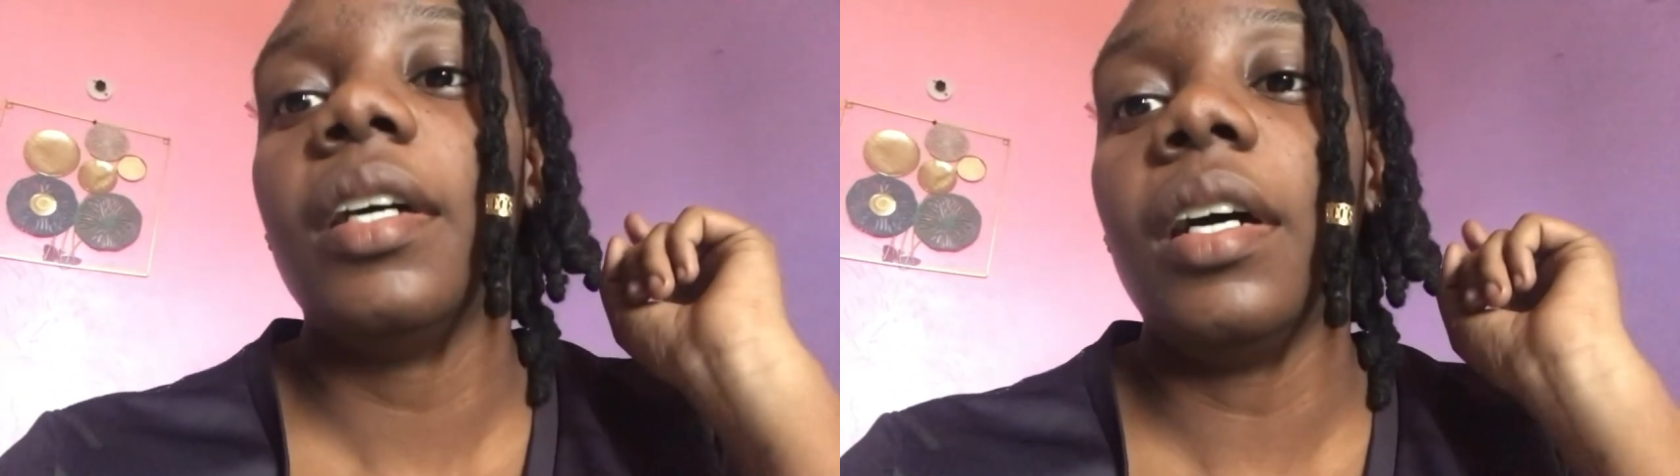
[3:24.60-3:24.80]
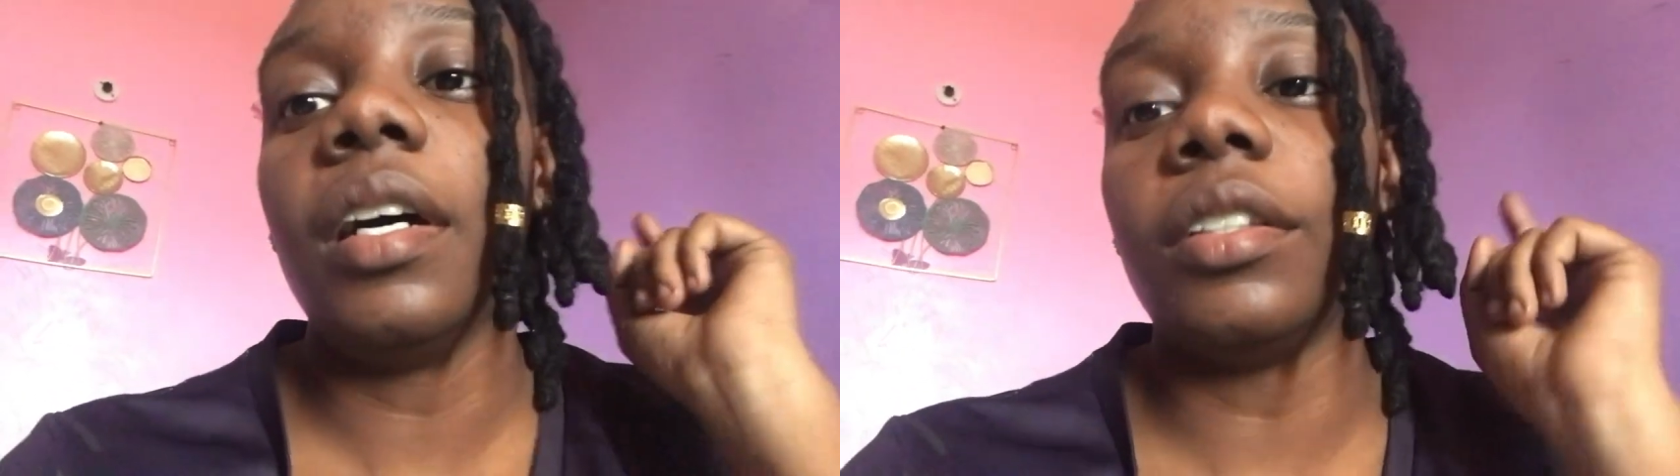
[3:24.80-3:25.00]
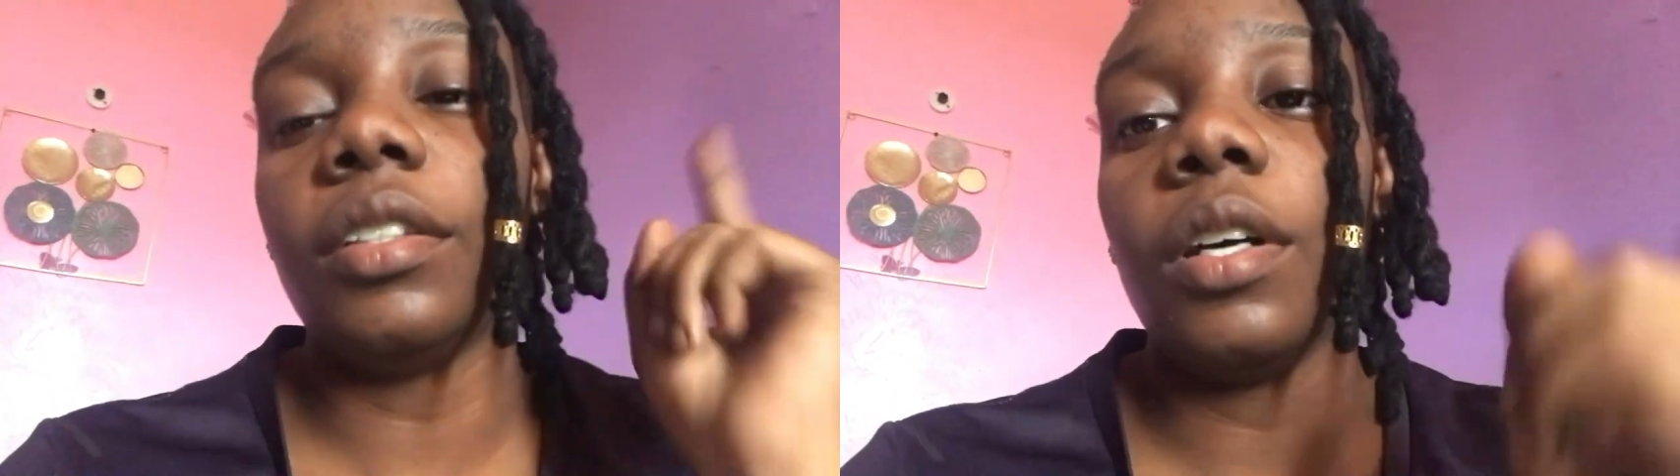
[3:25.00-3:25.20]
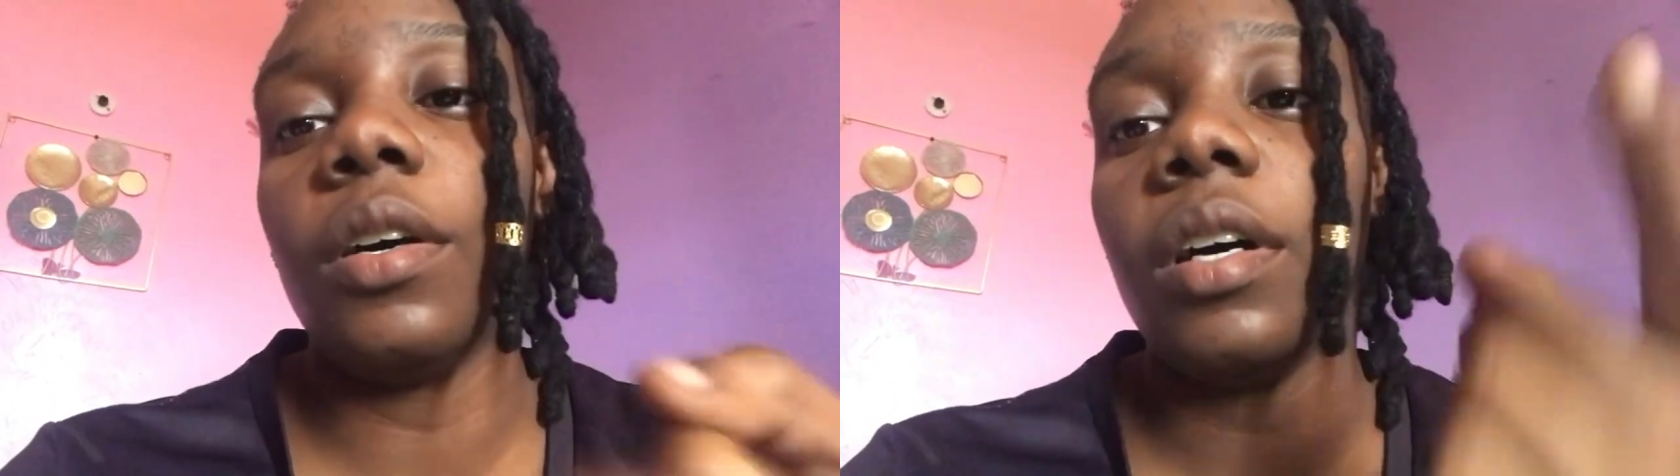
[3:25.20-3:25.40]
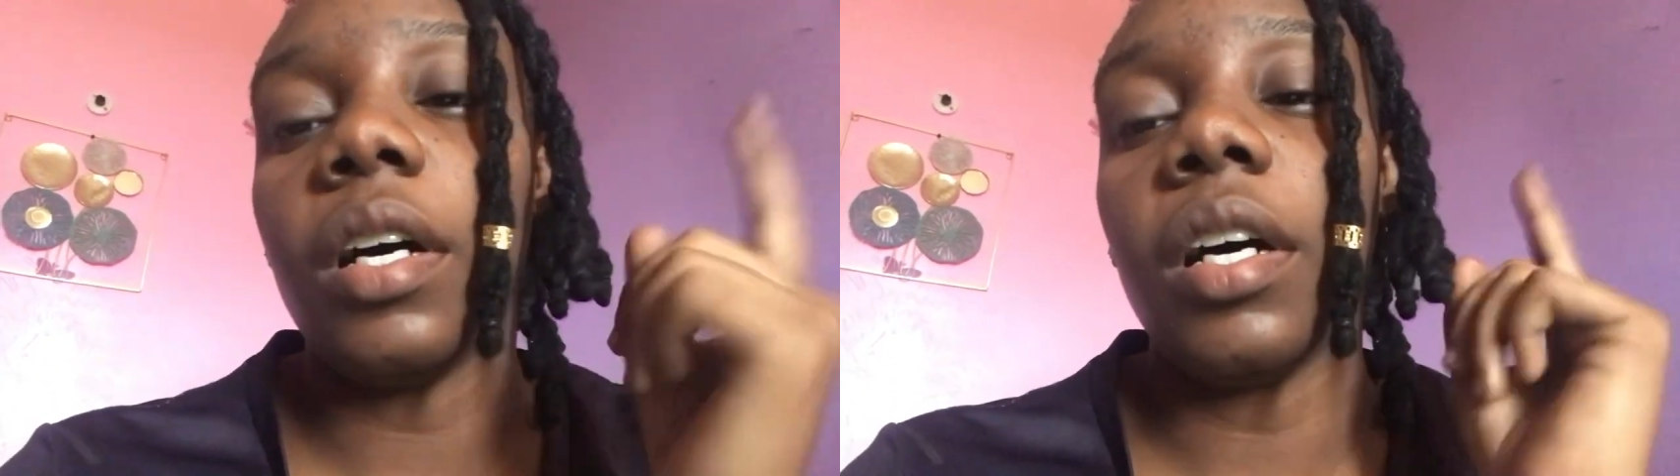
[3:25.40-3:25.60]

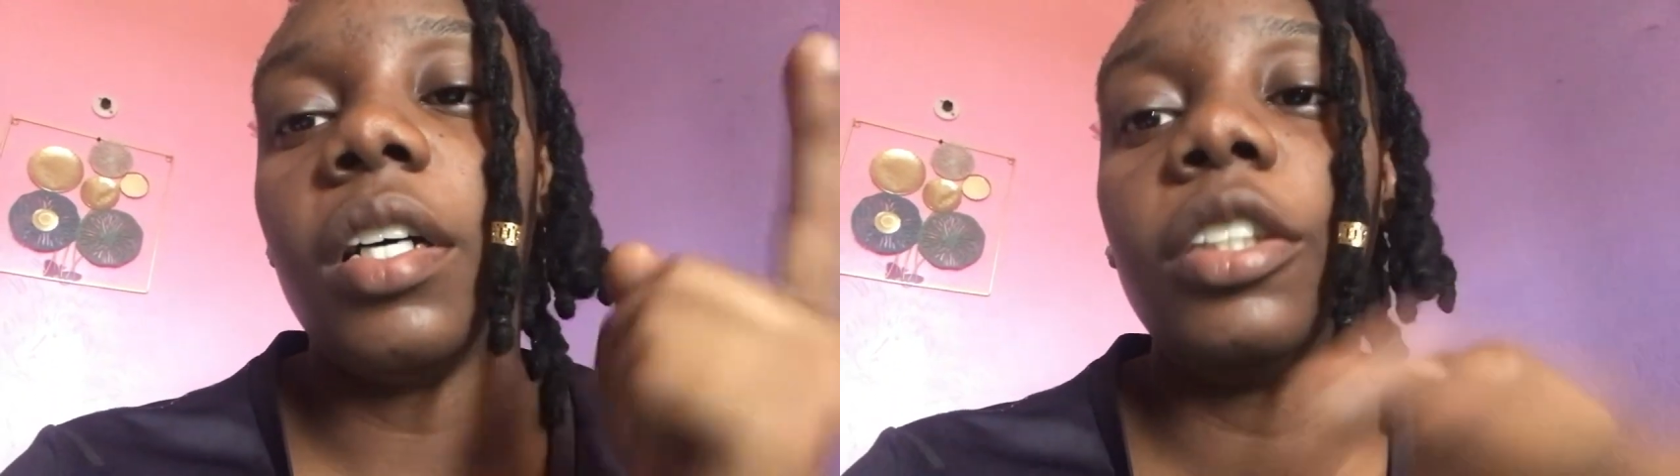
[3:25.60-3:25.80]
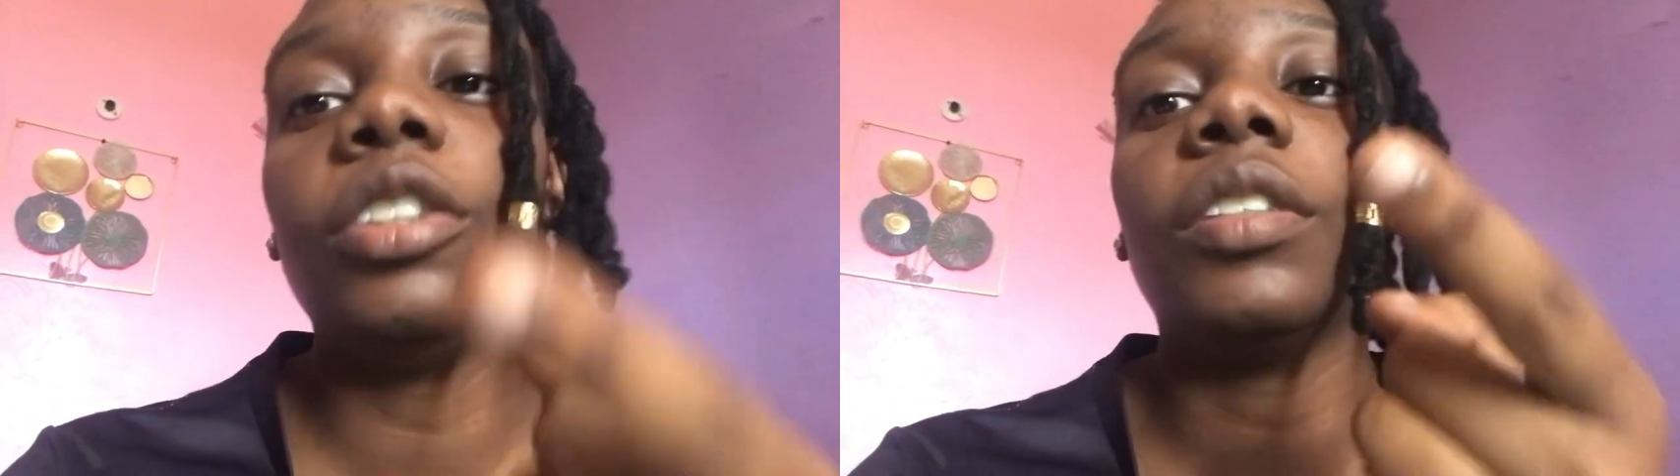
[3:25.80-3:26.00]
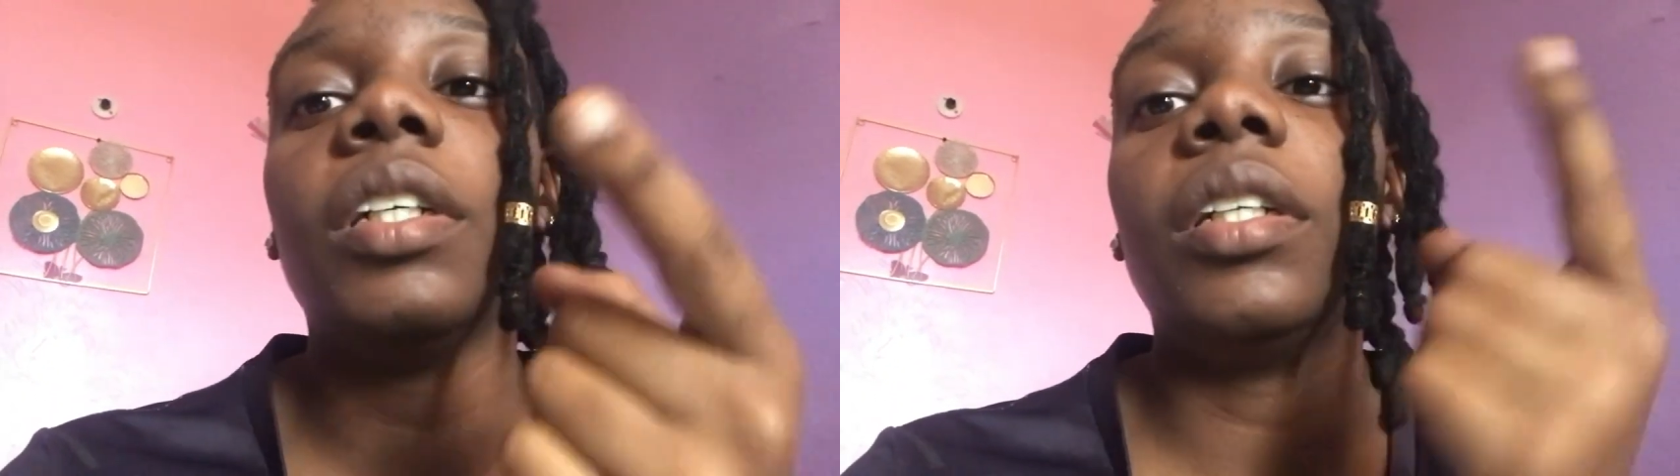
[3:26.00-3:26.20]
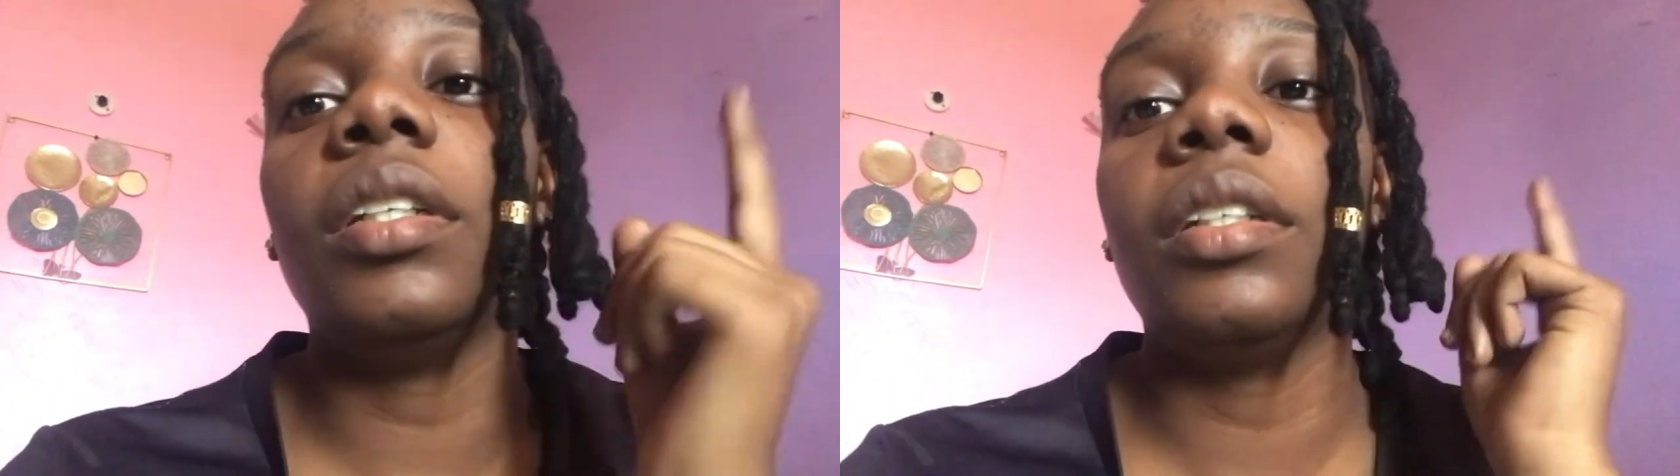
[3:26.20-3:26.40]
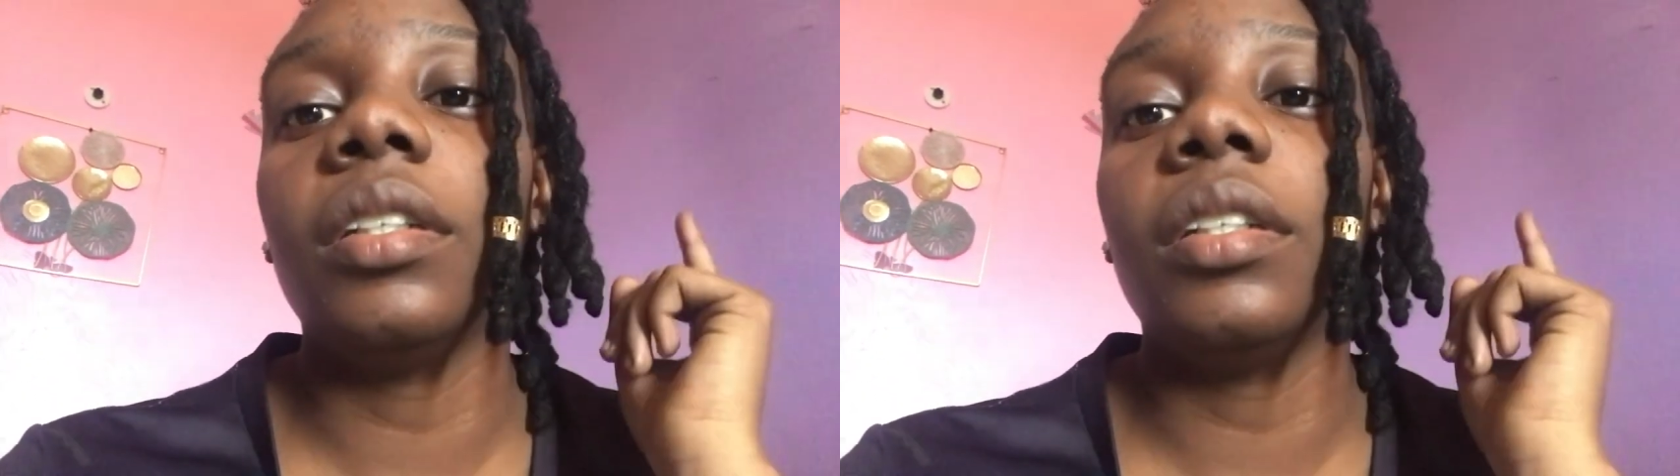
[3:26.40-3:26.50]
100